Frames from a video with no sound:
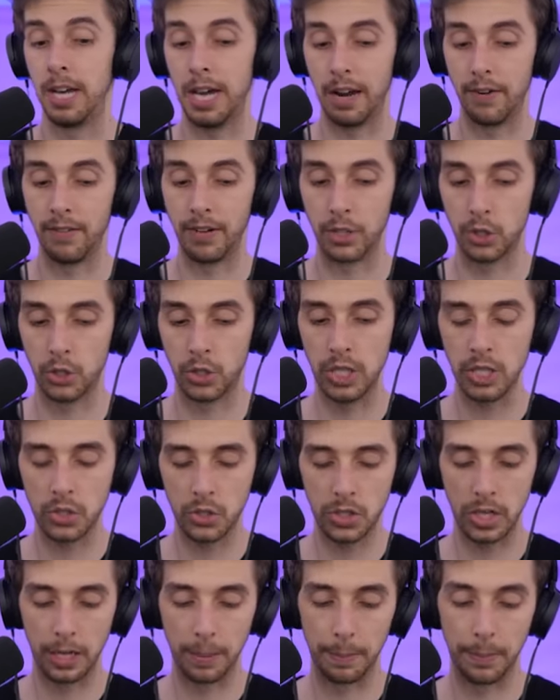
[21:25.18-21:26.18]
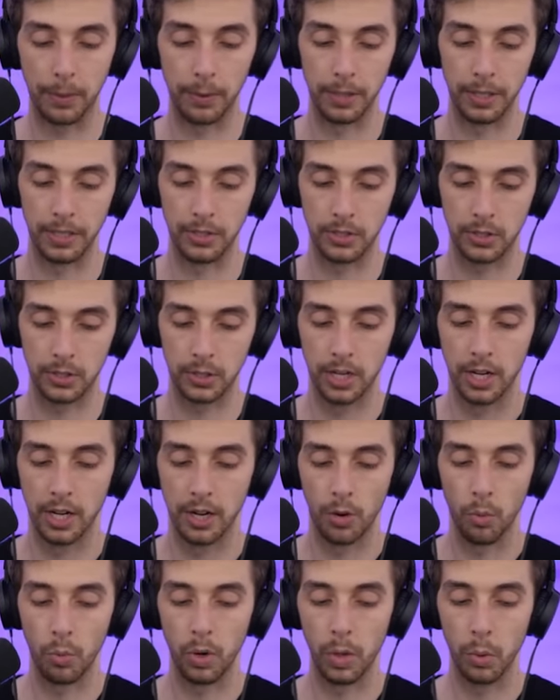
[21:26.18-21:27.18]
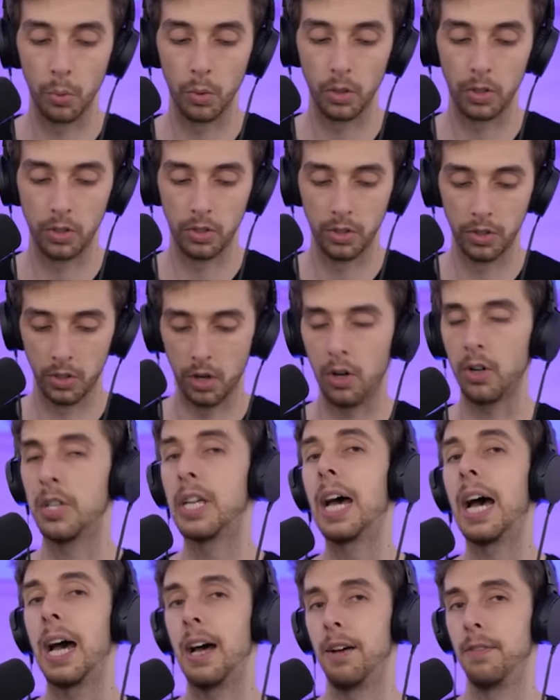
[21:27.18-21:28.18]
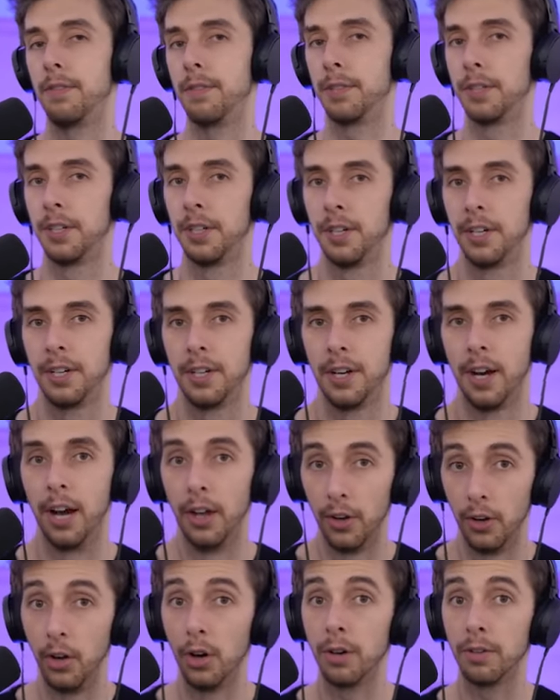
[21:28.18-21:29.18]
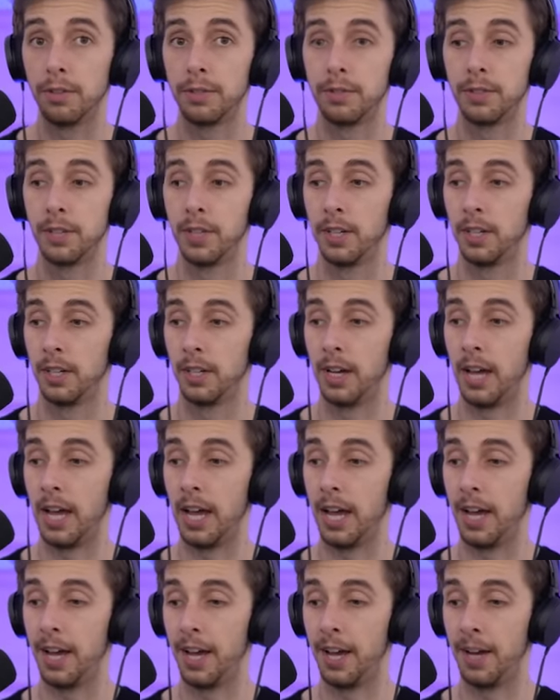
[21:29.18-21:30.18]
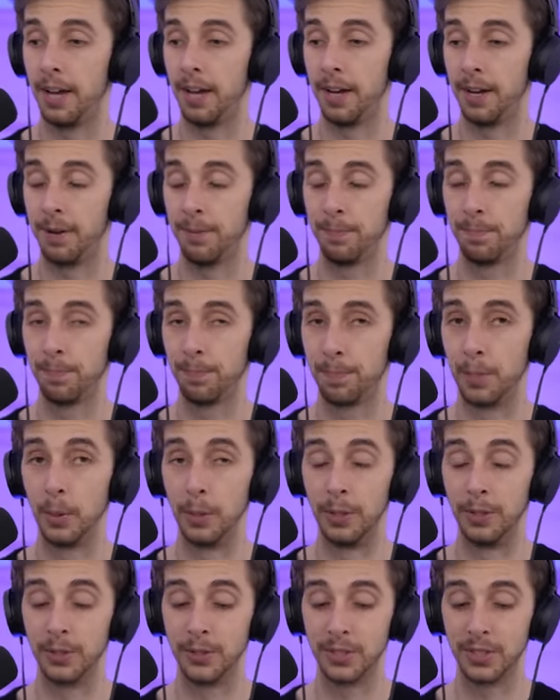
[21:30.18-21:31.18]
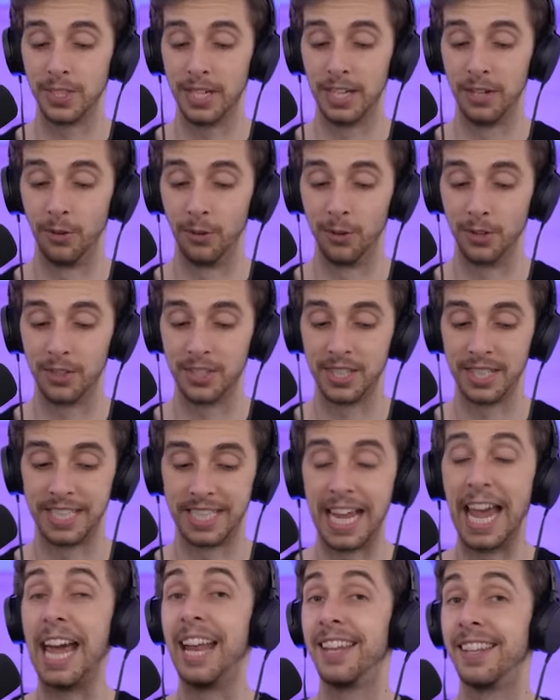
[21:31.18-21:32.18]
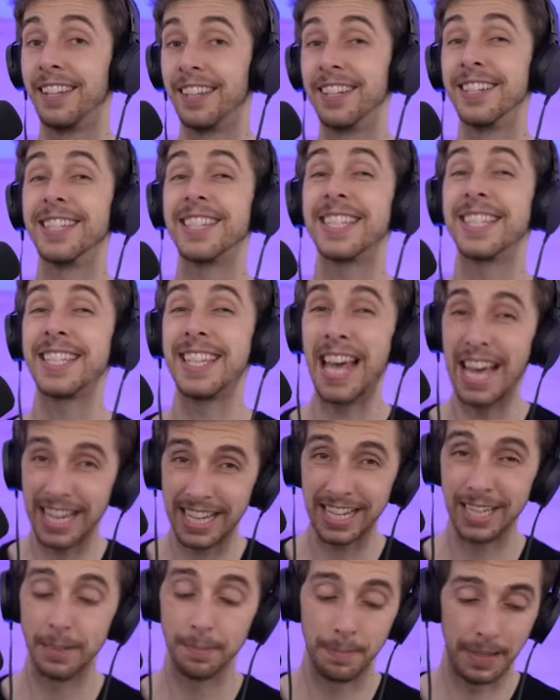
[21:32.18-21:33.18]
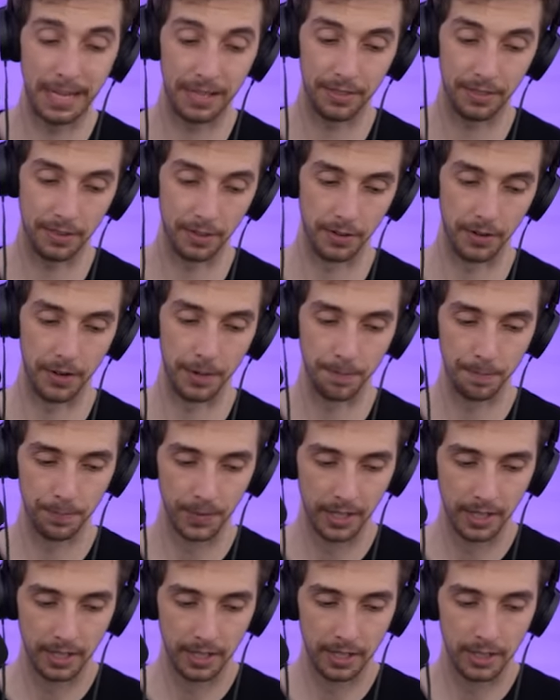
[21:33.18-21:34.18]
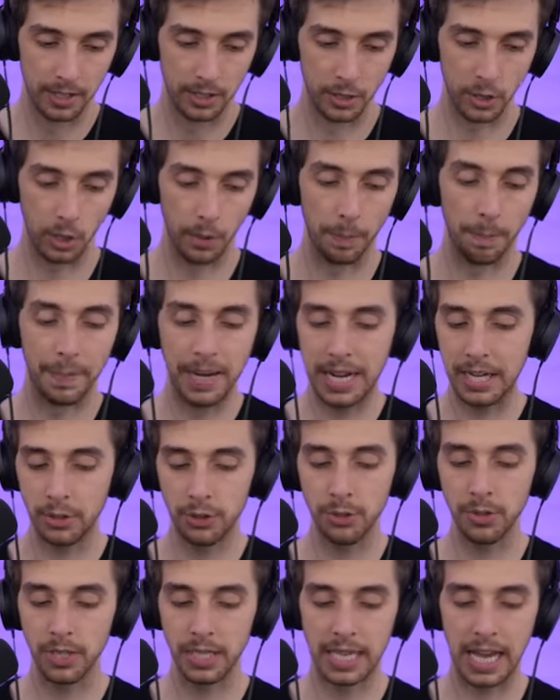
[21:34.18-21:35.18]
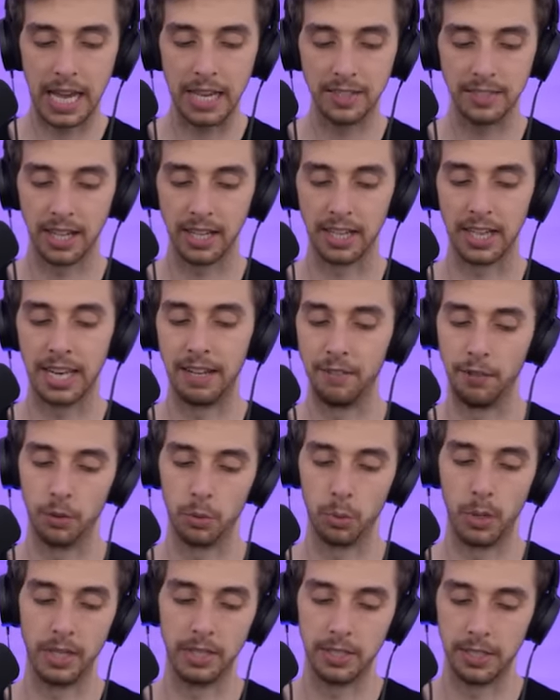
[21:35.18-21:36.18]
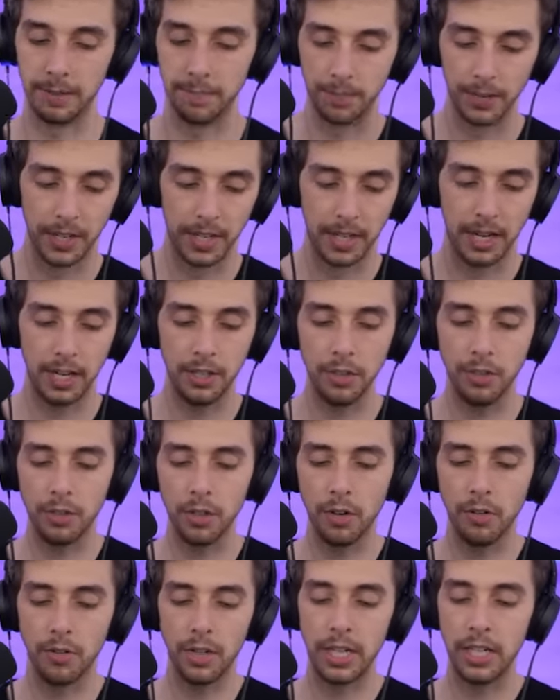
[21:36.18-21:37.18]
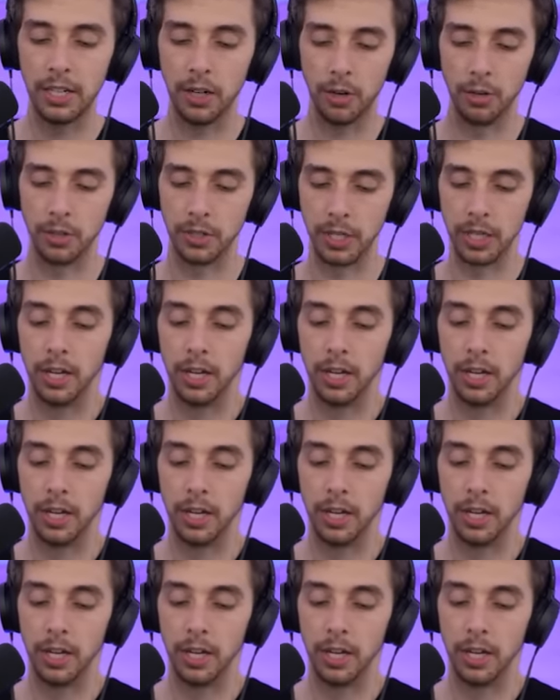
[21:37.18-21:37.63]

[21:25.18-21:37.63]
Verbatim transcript: our existing points, we would not have enough uh, points in order to get the second Panthera. So max you can get is like a level 20. And you don't really notice